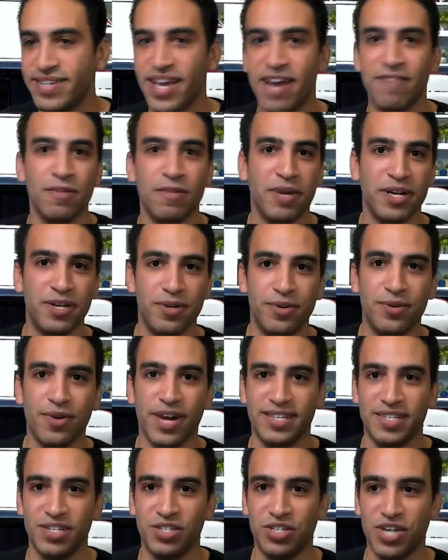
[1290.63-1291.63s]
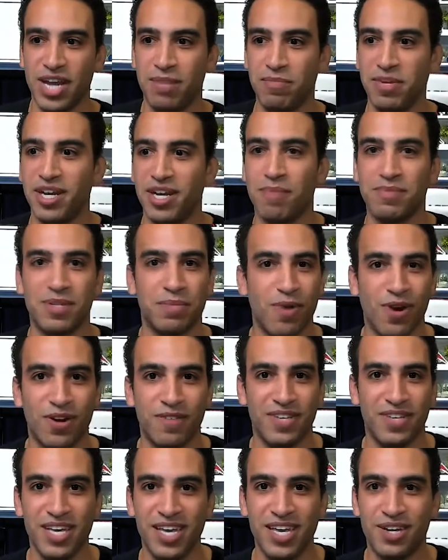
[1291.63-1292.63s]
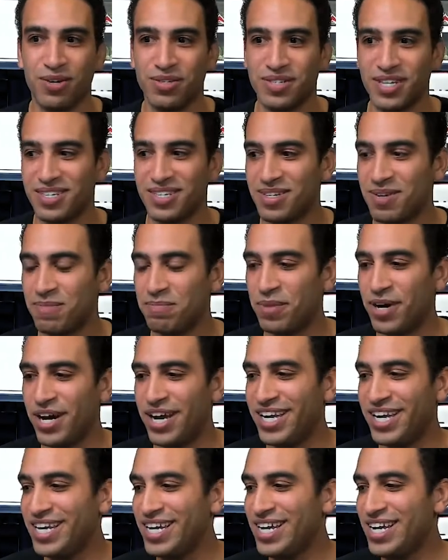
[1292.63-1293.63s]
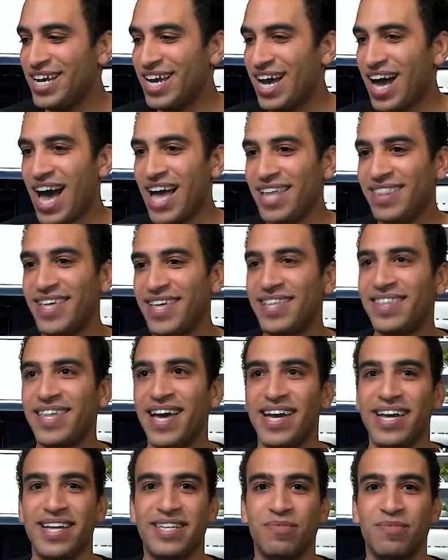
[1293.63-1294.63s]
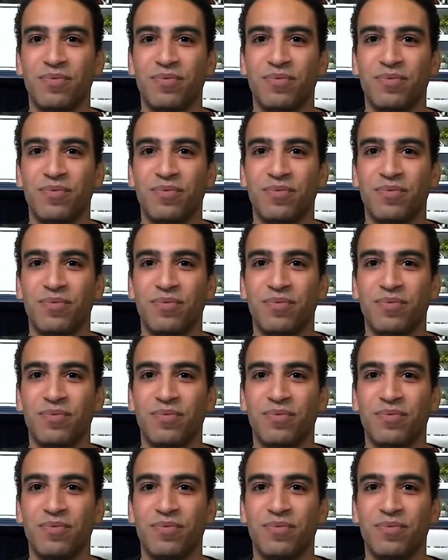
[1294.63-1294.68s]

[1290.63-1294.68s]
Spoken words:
everybody who creates a chain becomes a part of the ecosystem, but I think that it's